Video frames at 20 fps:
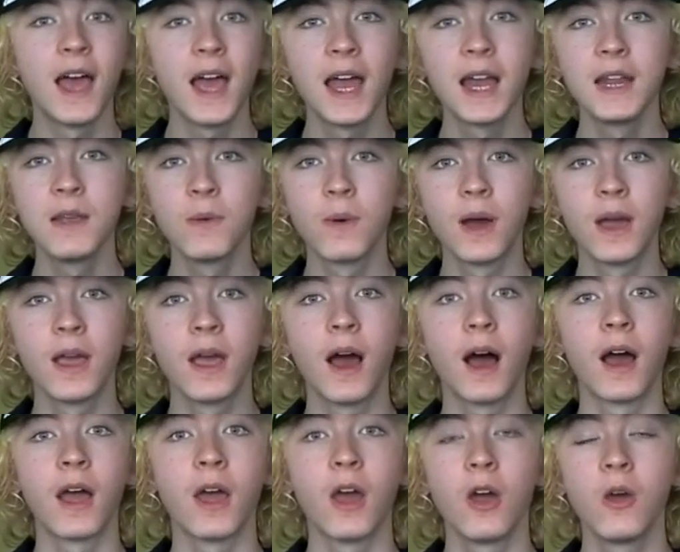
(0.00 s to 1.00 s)
Anyway,
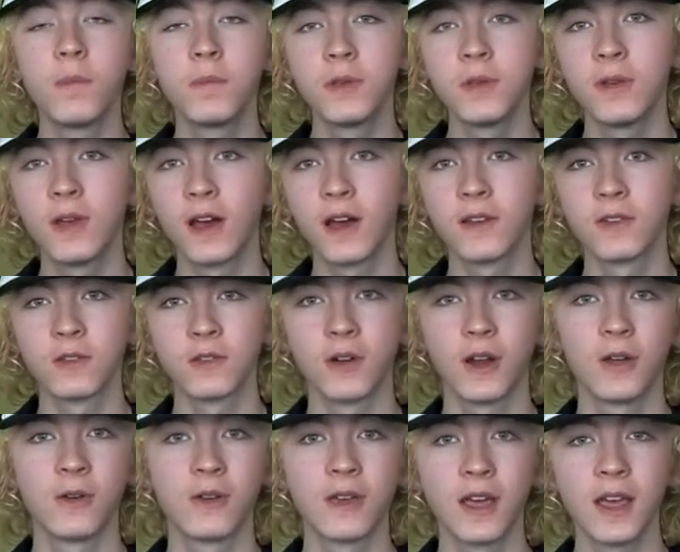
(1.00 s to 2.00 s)
I hope you guys are
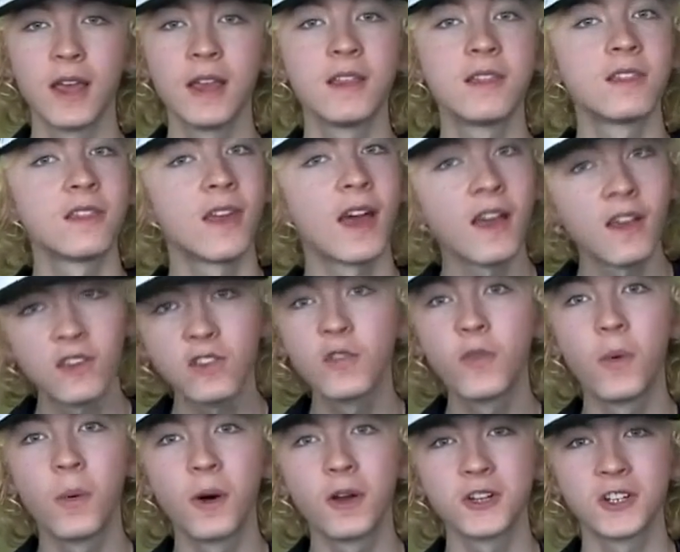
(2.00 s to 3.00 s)
okay. Thanks
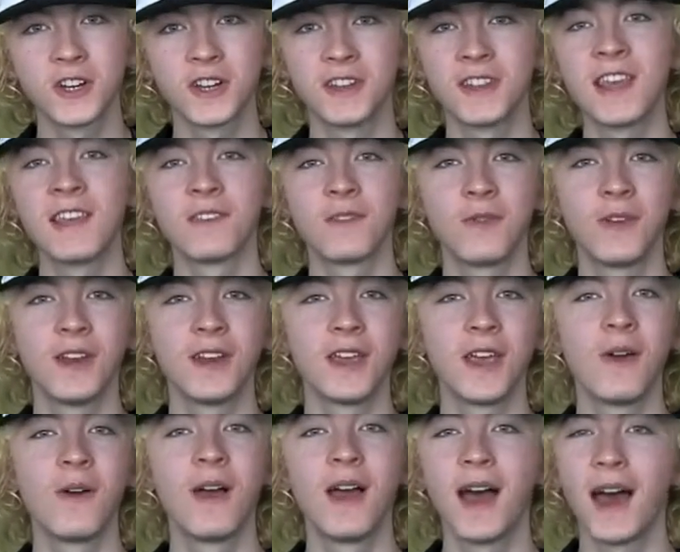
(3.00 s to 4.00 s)
for watching this
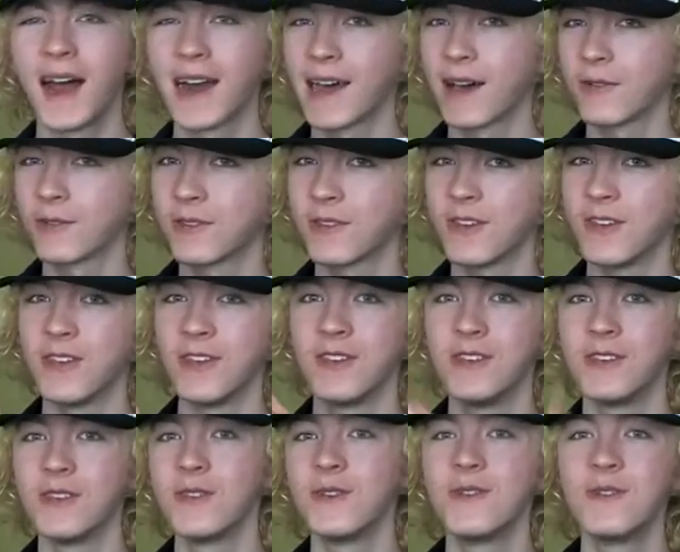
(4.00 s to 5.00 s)
video, and I'll see
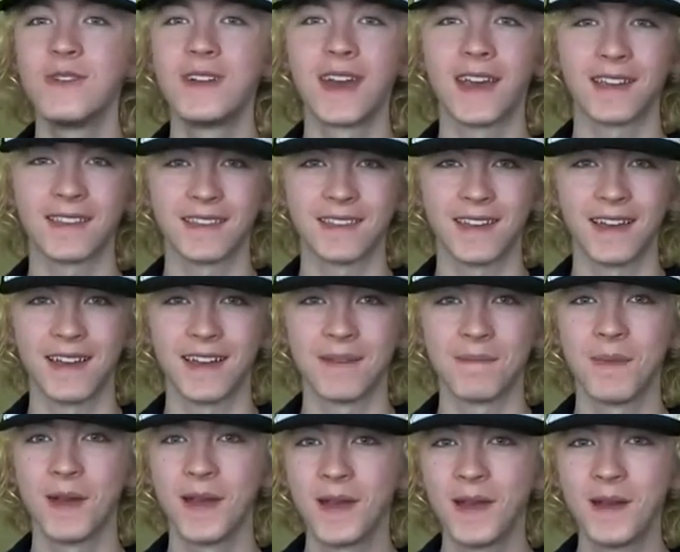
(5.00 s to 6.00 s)
you next
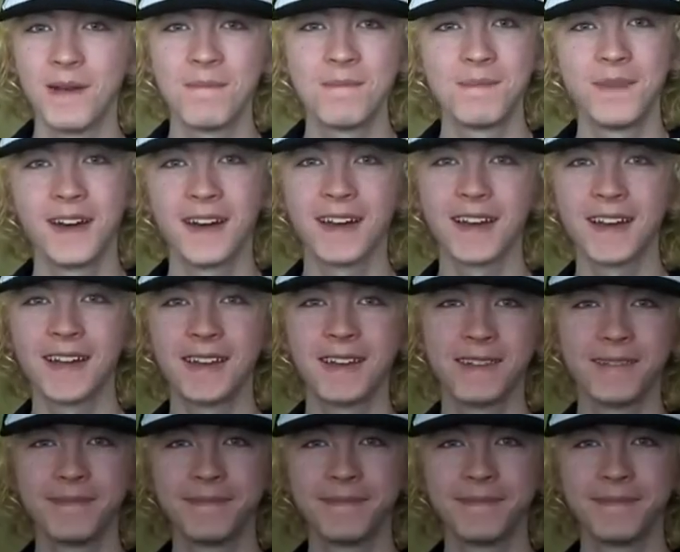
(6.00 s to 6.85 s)
time. Bye.